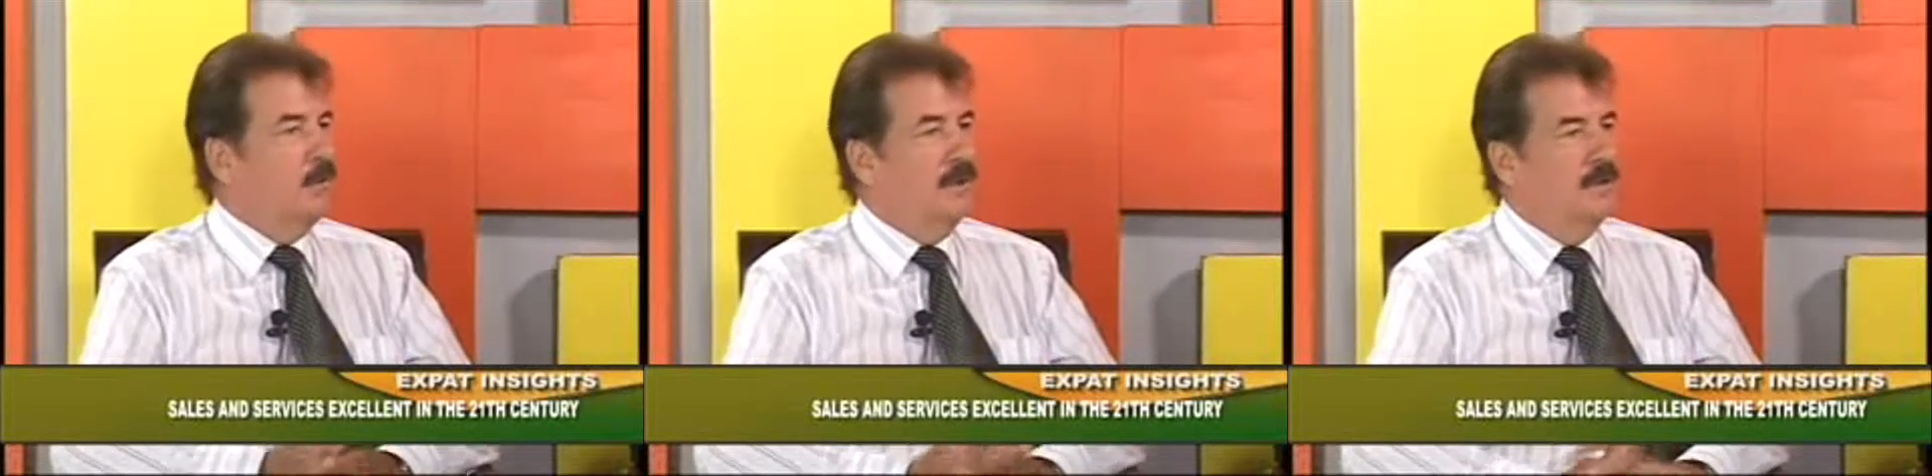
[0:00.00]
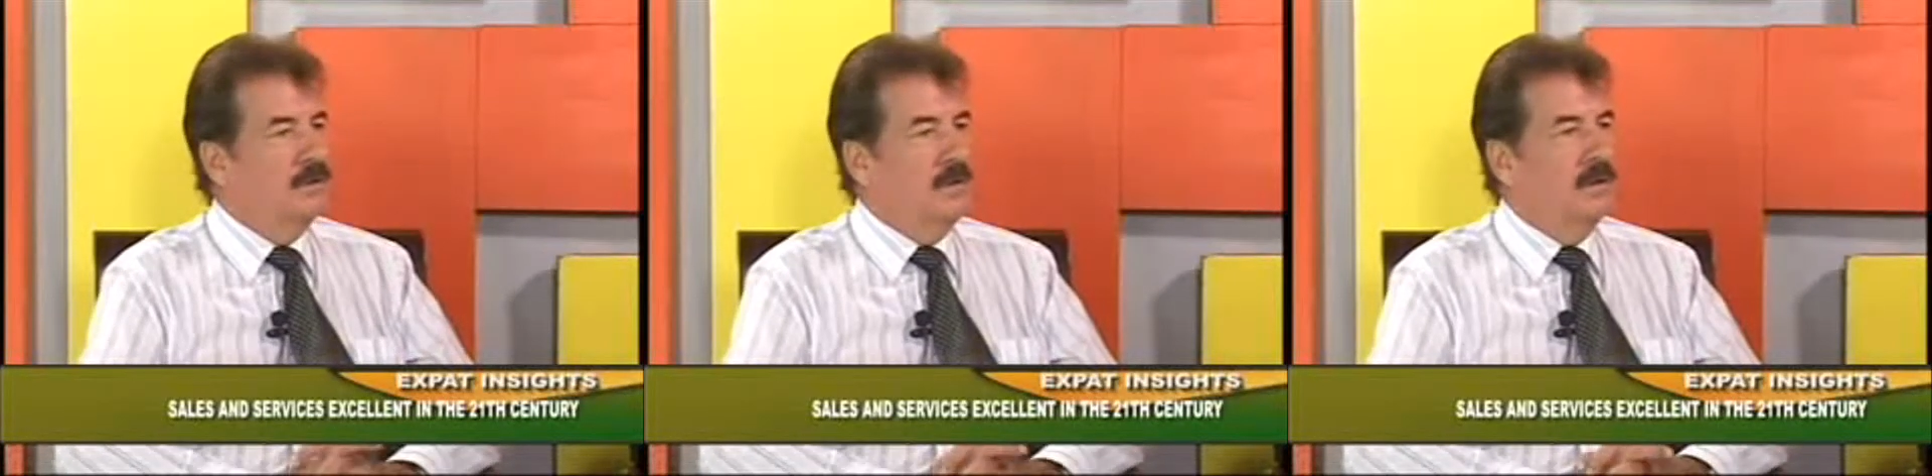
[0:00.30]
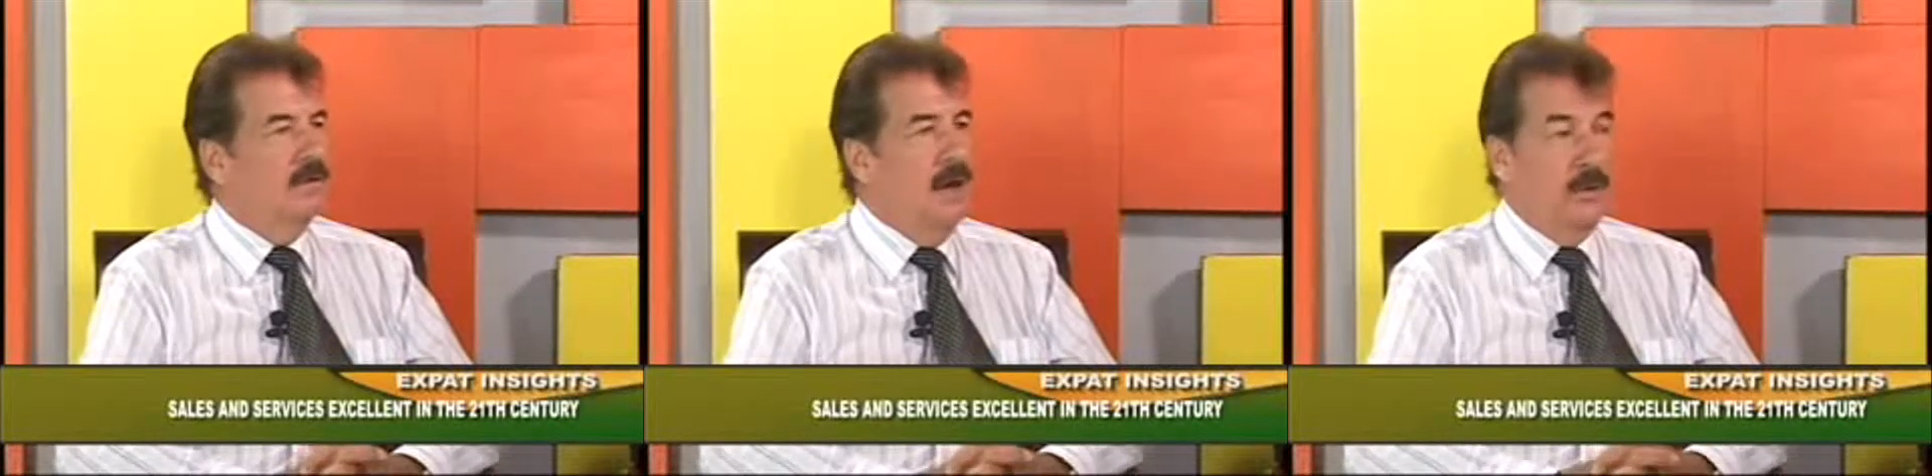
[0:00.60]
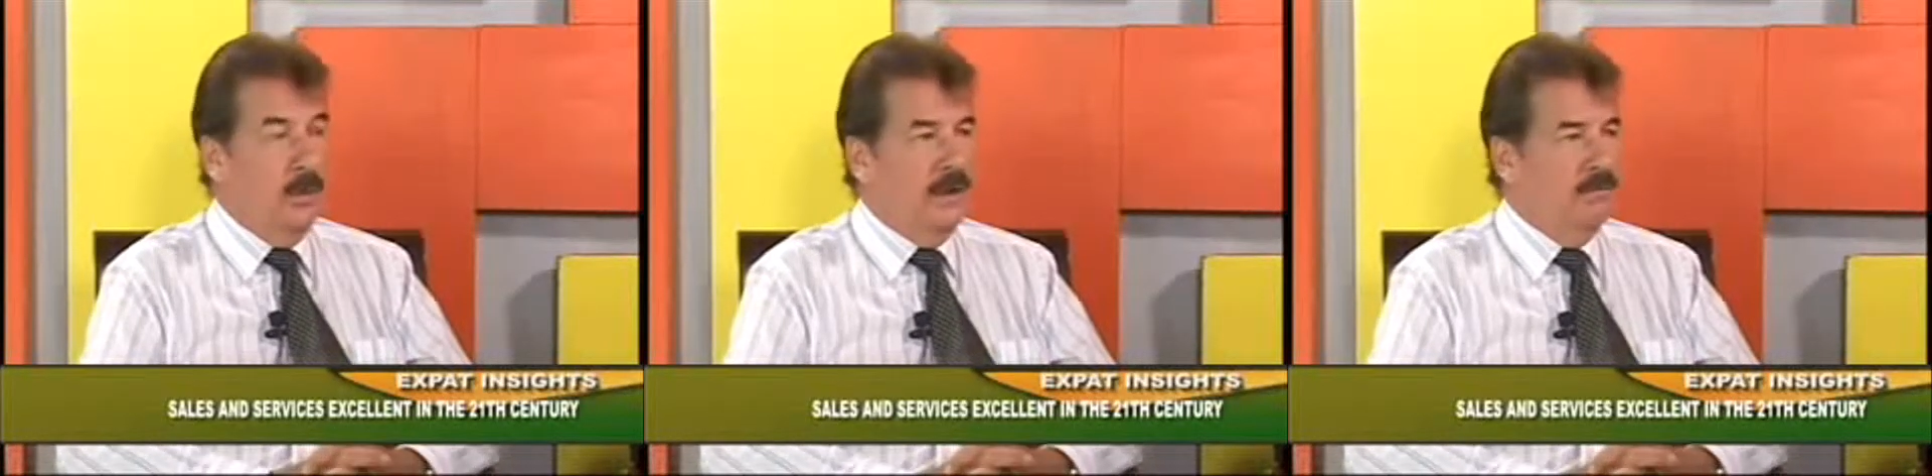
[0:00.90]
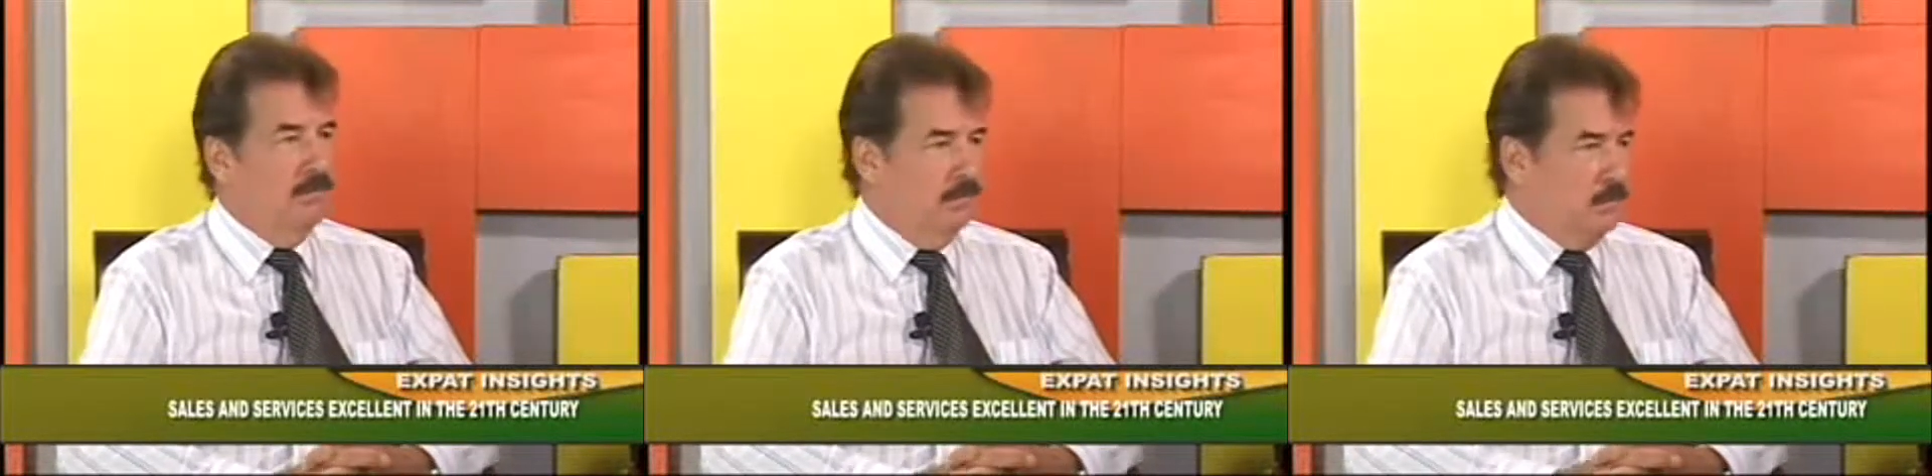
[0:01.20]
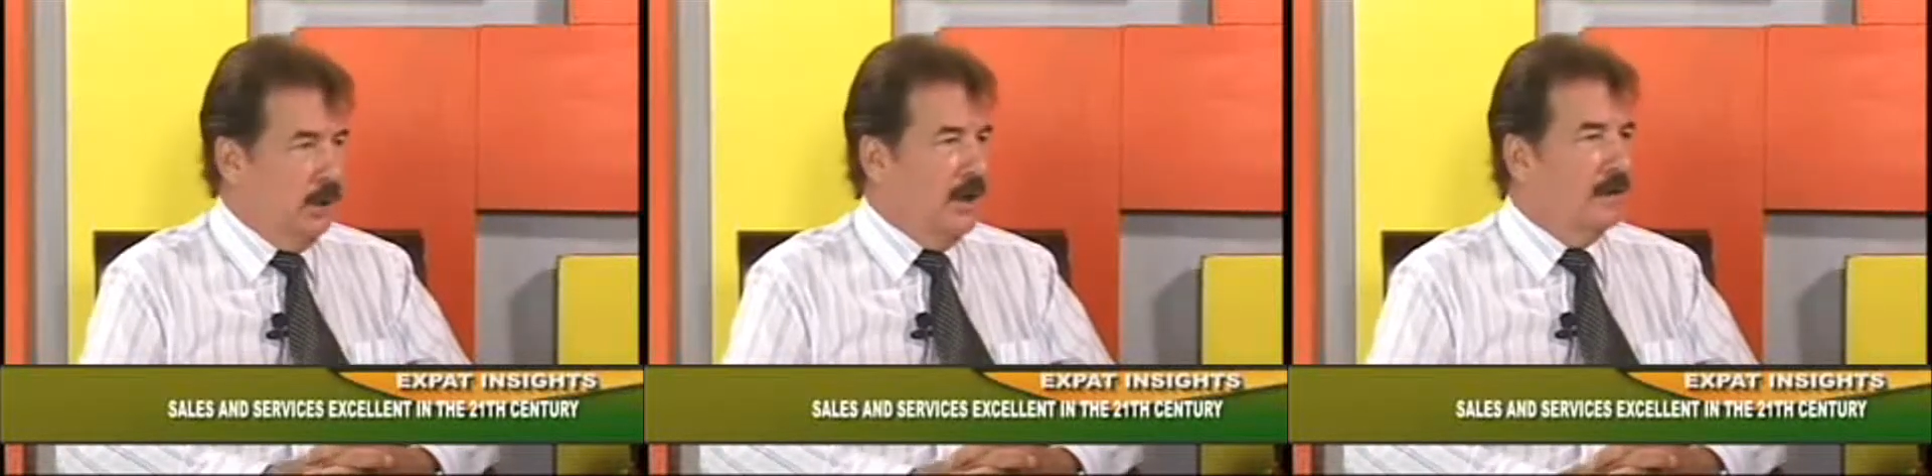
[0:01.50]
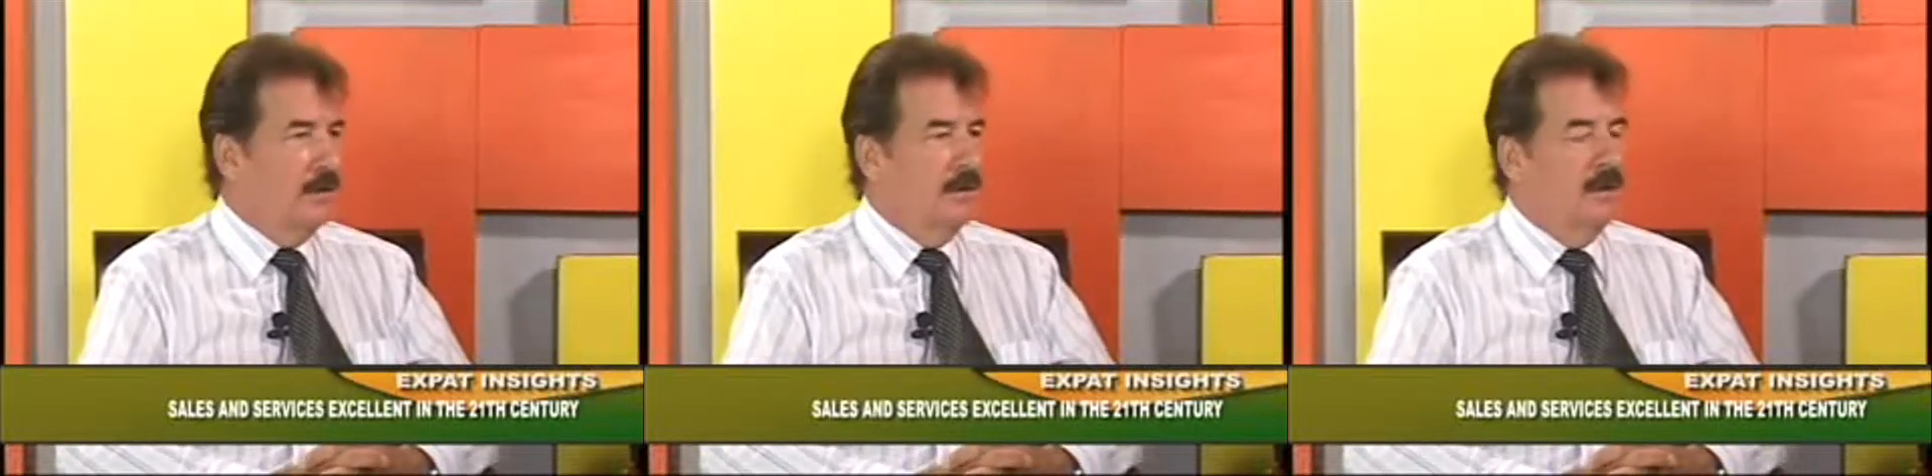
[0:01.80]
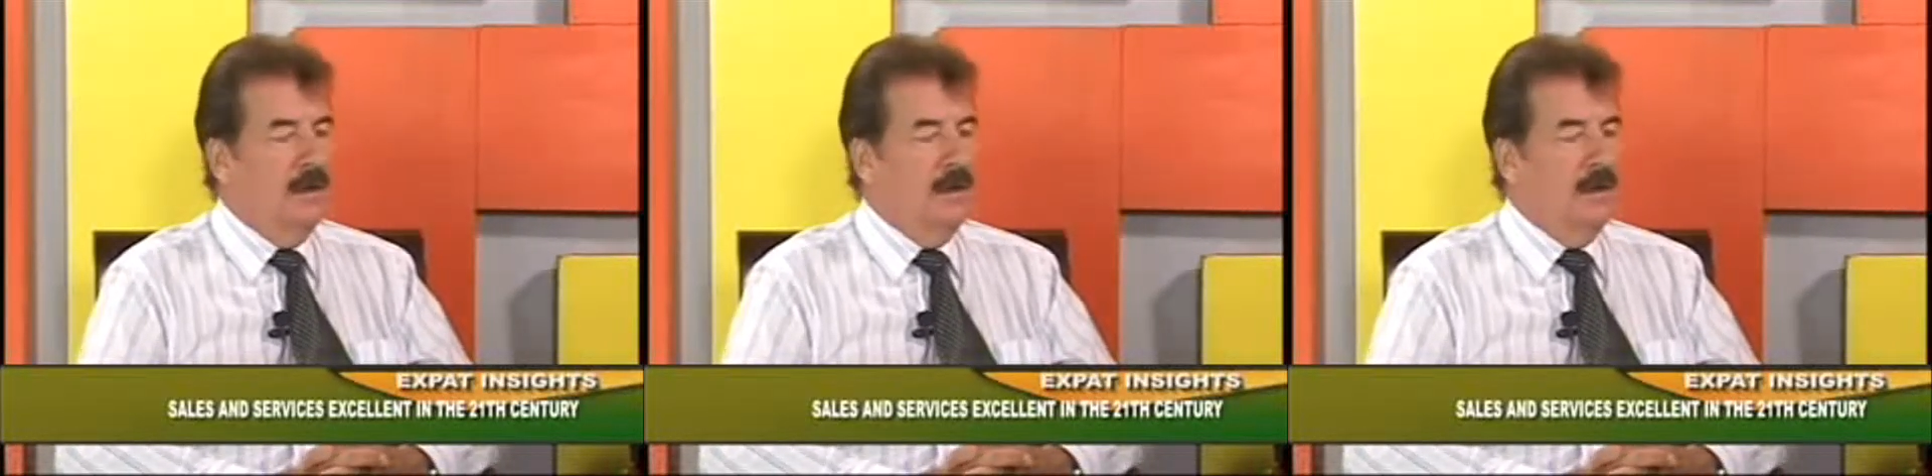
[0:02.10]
which is a Hathaway product,